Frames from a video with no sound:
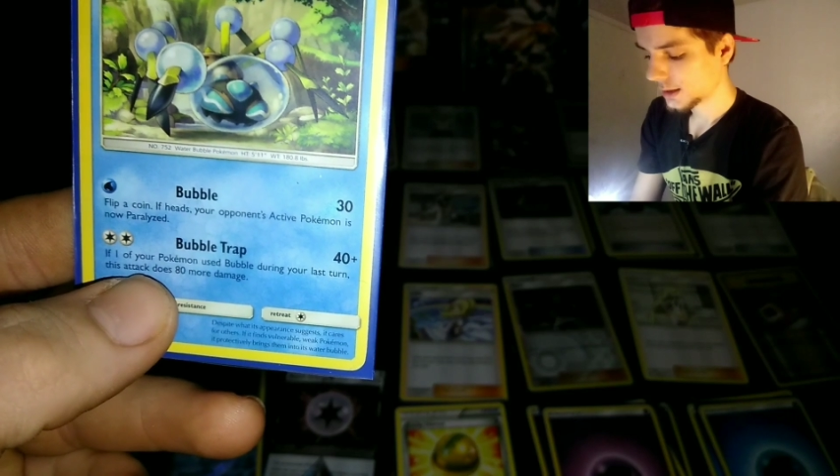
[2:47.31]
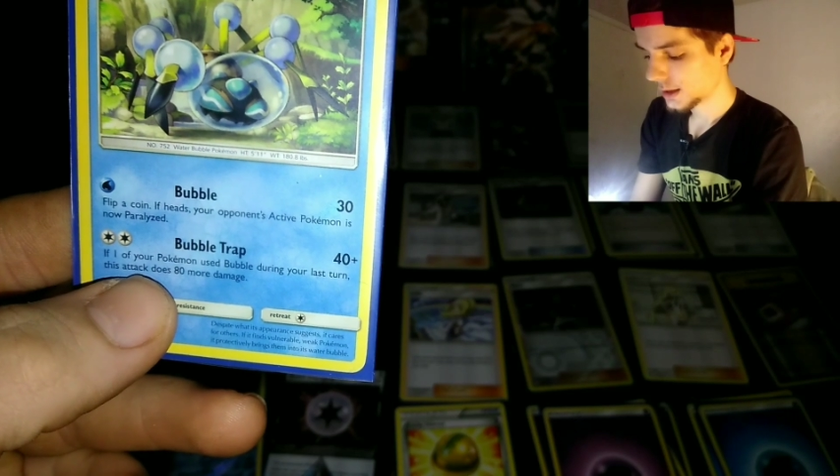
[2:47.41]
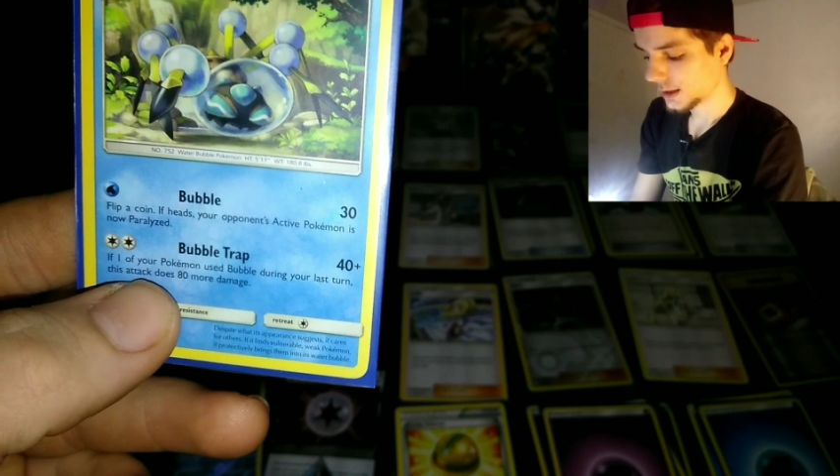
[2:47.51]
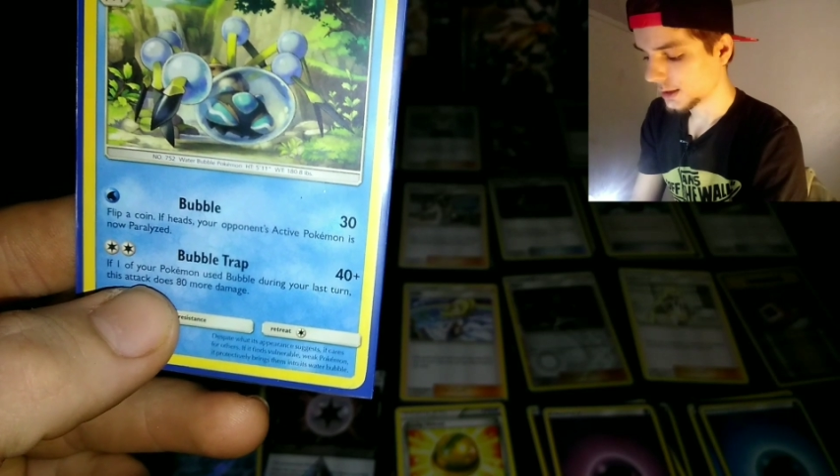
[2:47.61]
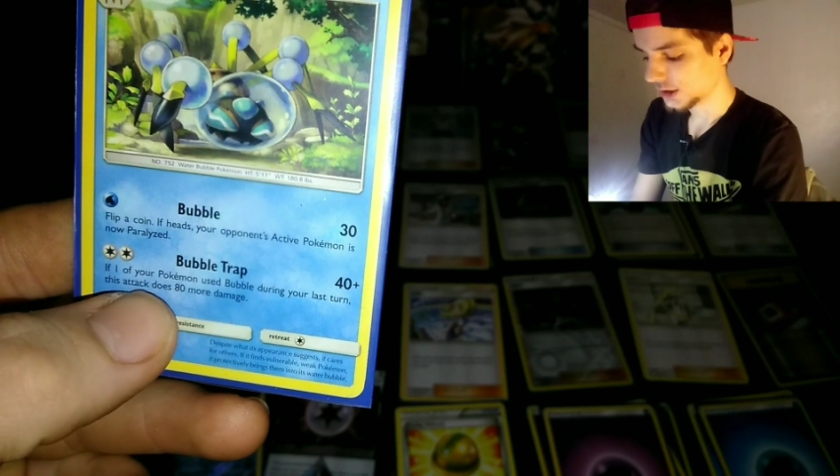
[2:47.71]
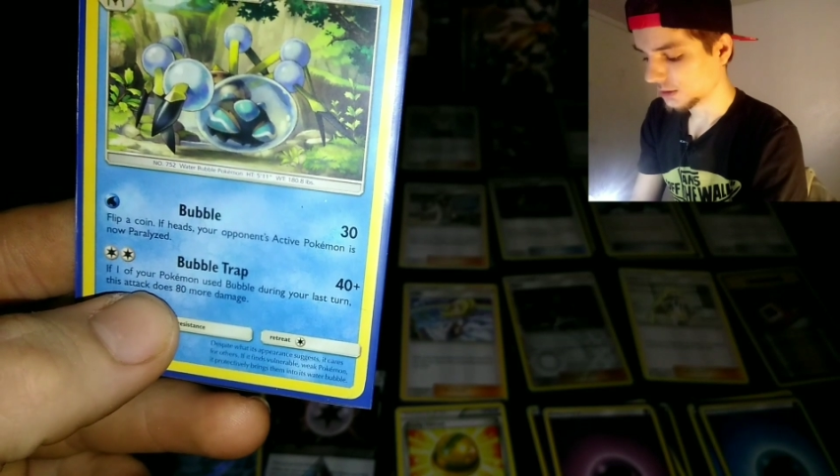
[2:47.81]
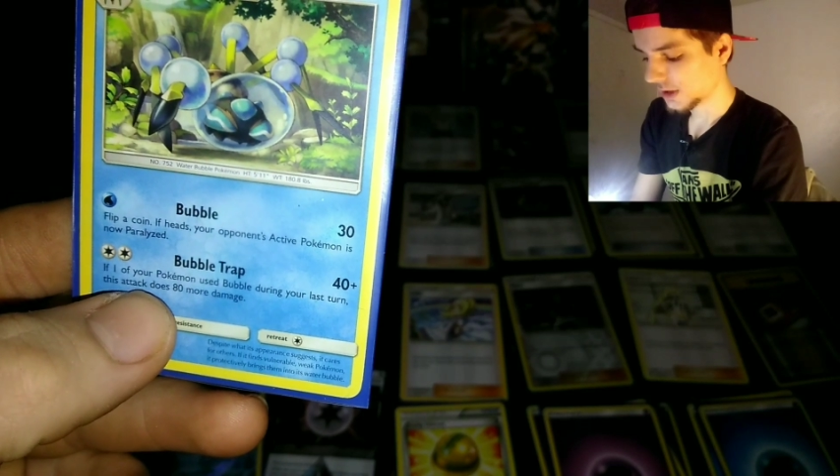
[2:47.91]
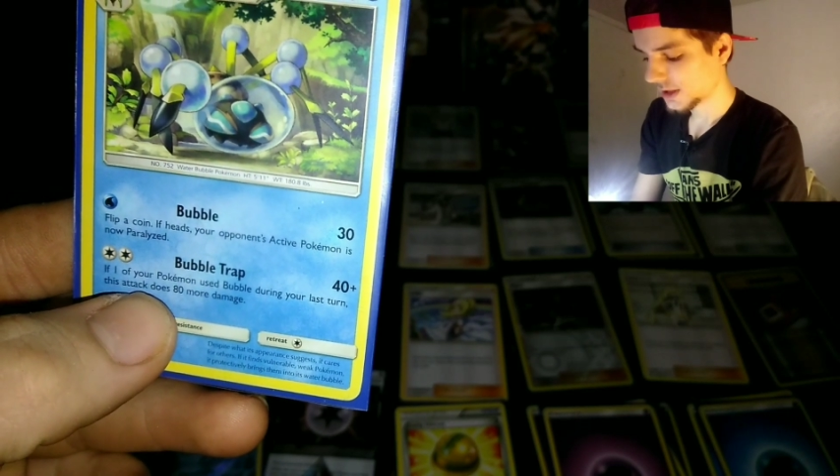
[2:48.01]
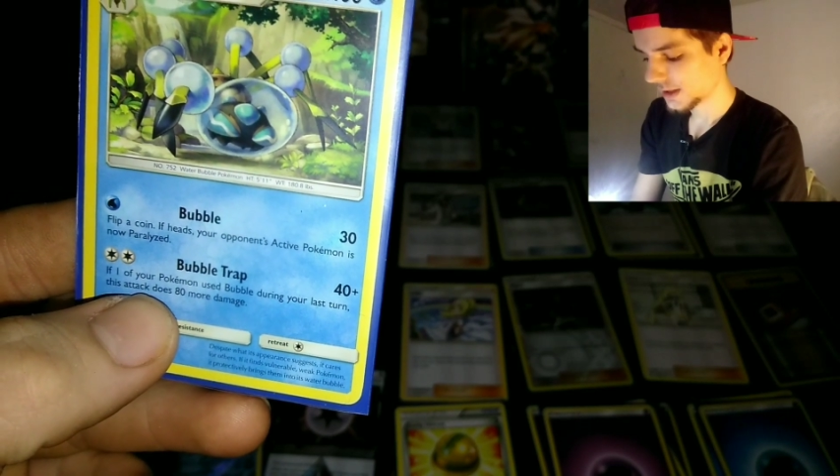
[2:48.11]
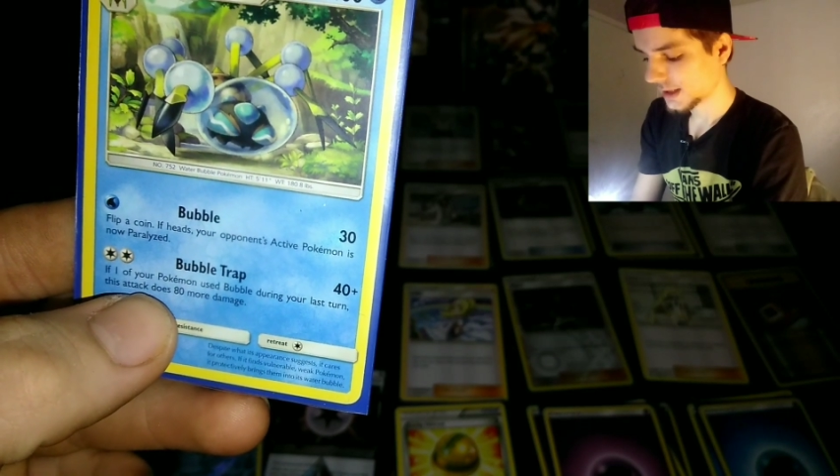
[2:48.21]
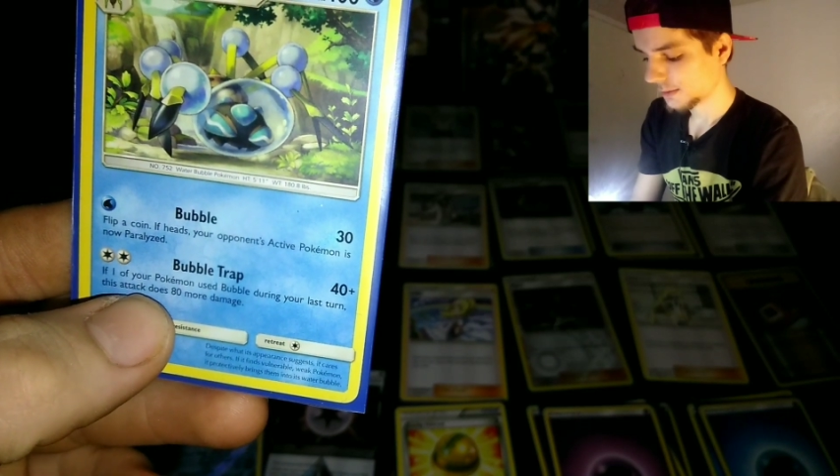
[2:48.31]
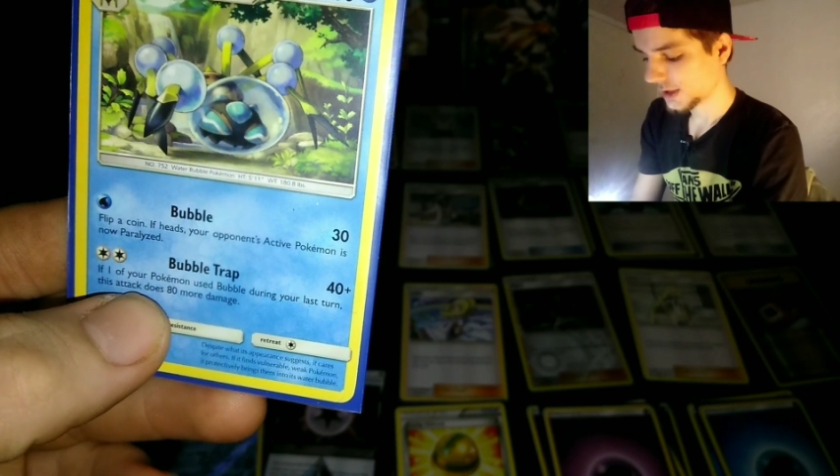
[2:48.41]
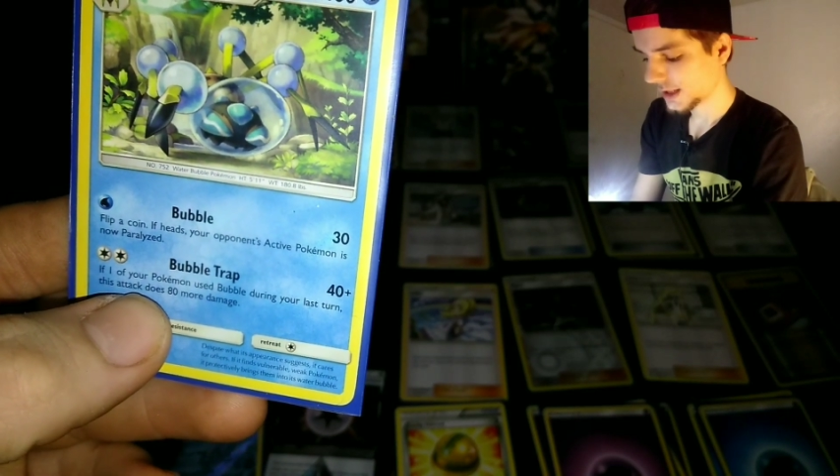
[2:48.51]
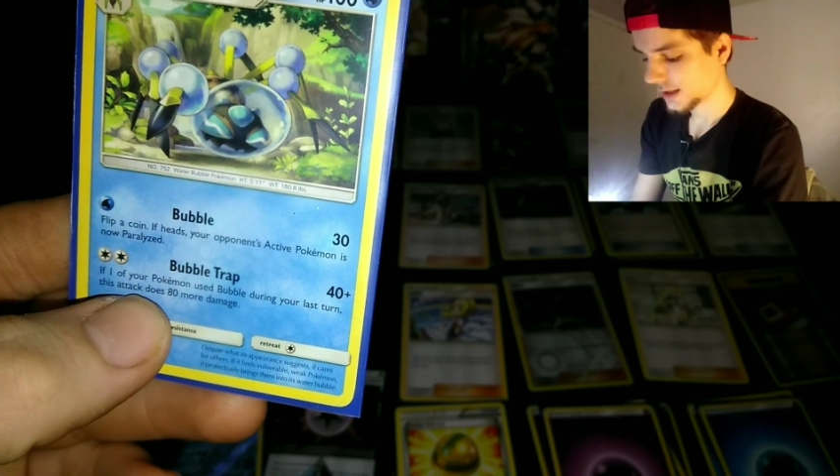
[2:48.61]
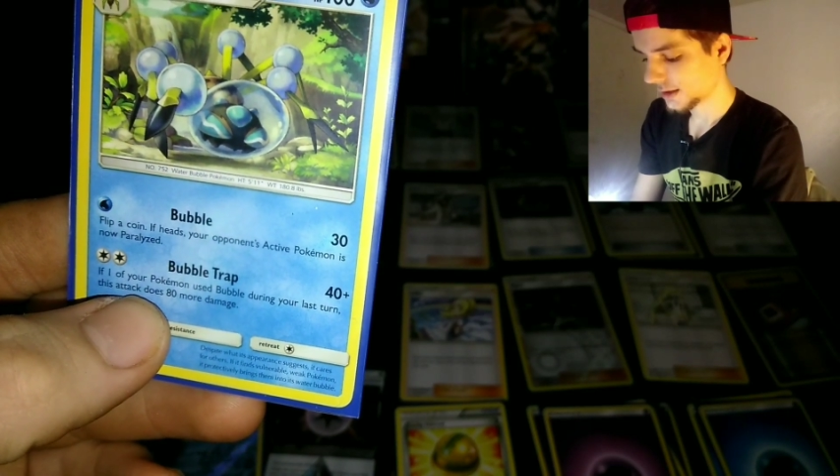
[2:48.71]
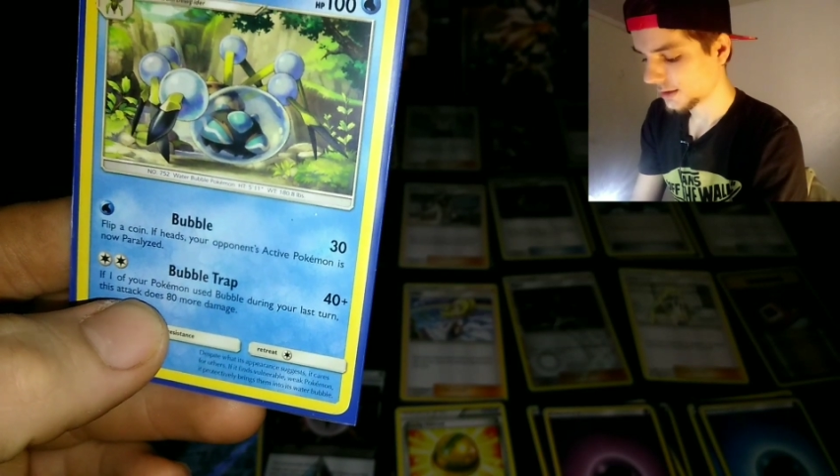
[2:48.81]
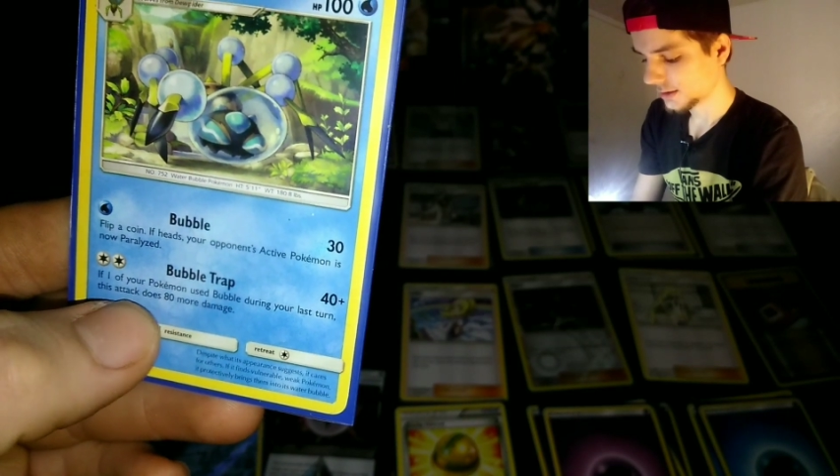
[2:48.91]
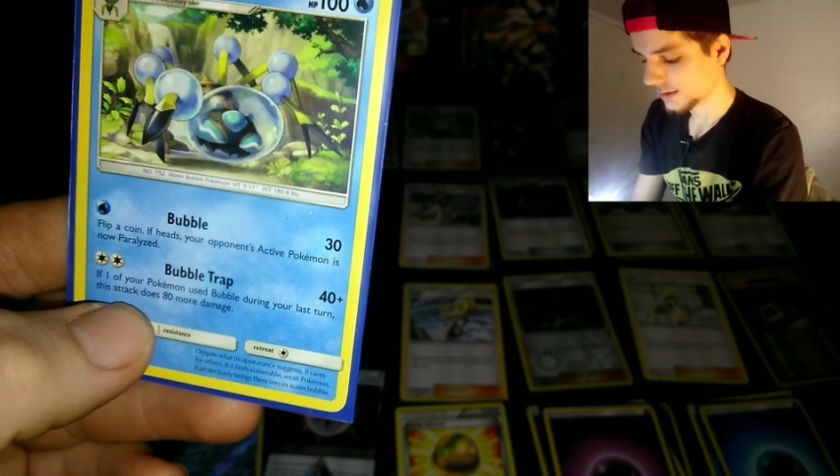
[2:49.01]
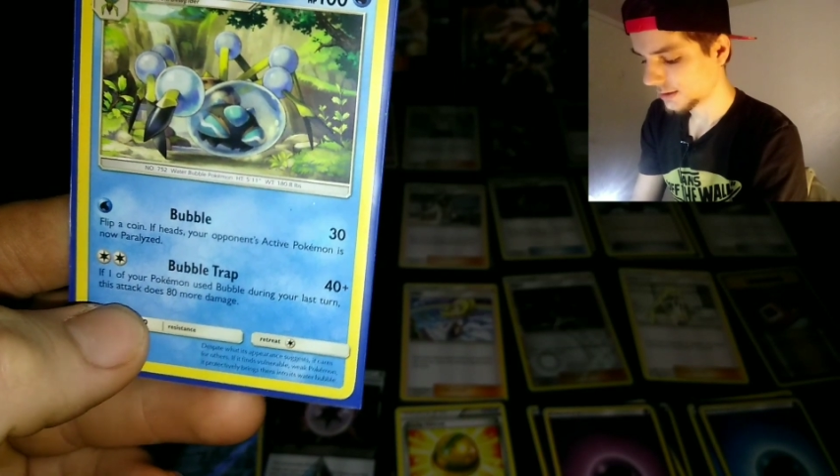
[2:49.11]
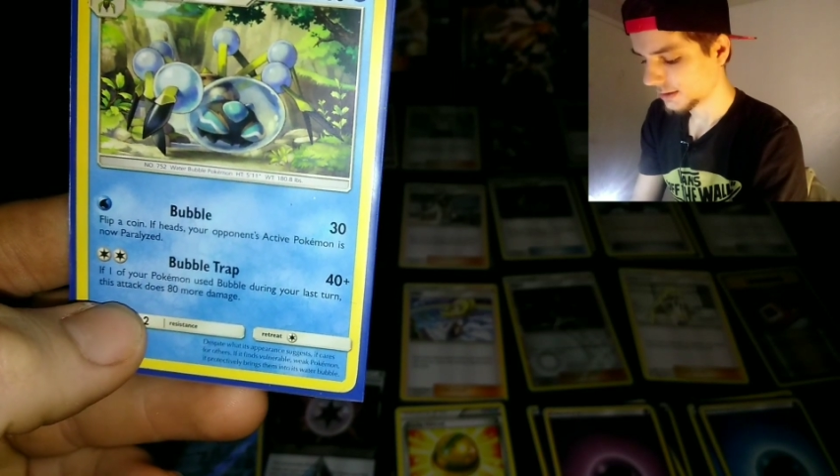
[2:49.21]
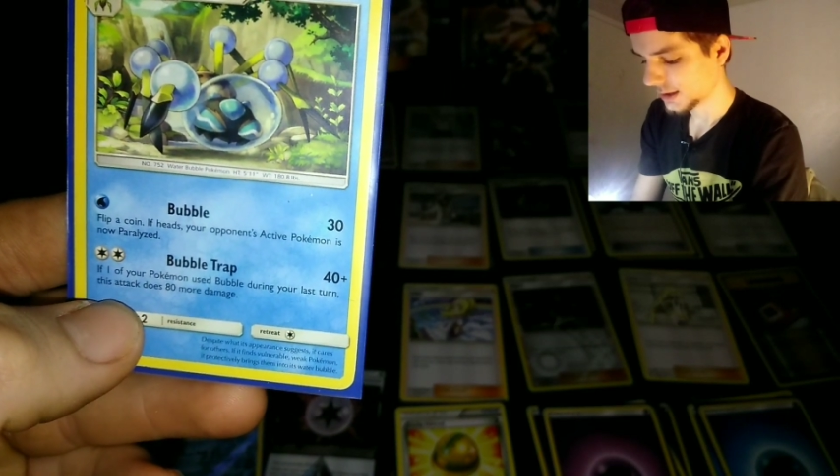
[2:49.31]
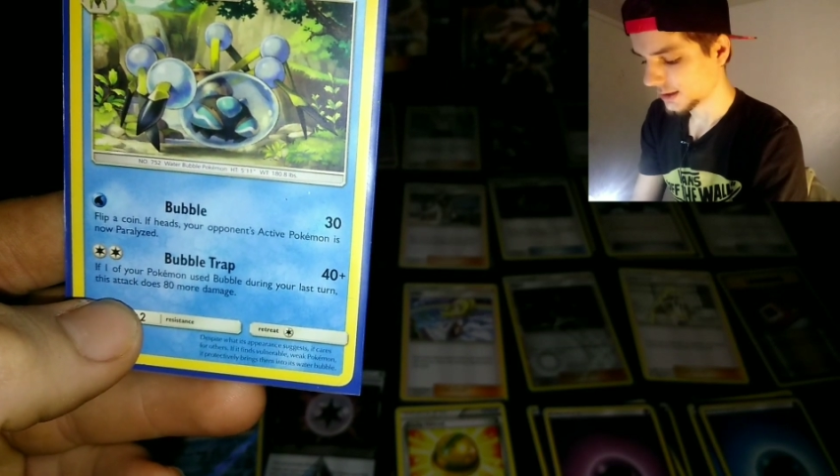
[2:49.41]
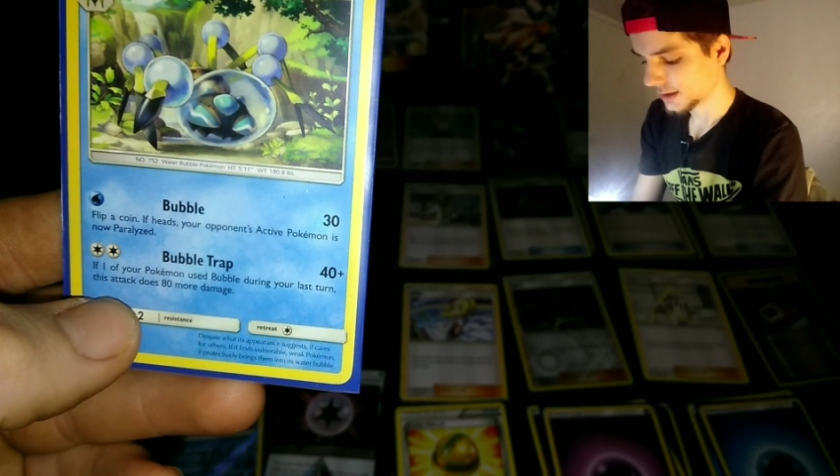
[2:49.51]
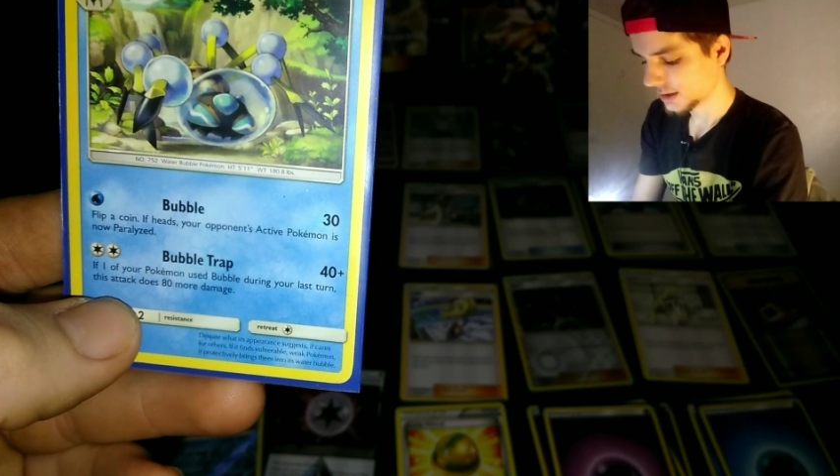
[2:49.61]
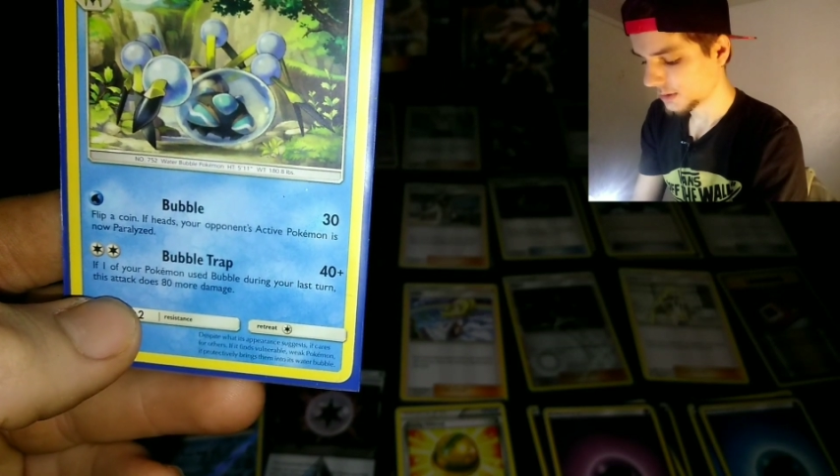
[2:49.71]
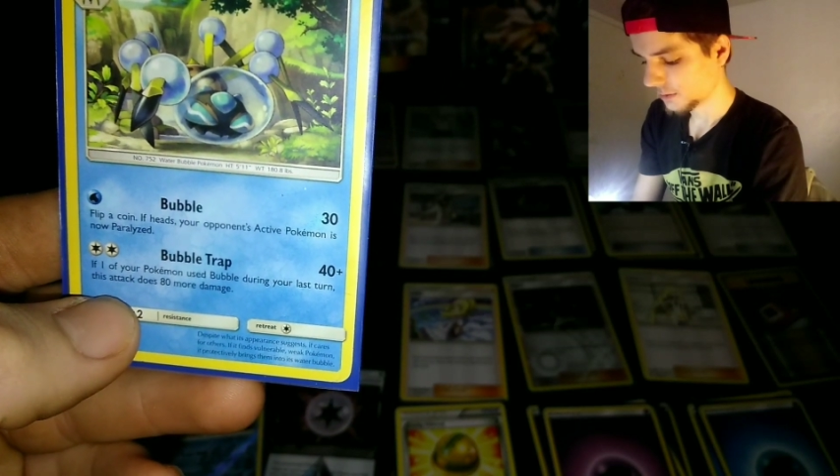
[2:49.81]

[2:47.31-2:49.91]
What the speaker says: I thought that'd be kind of good because the Bubble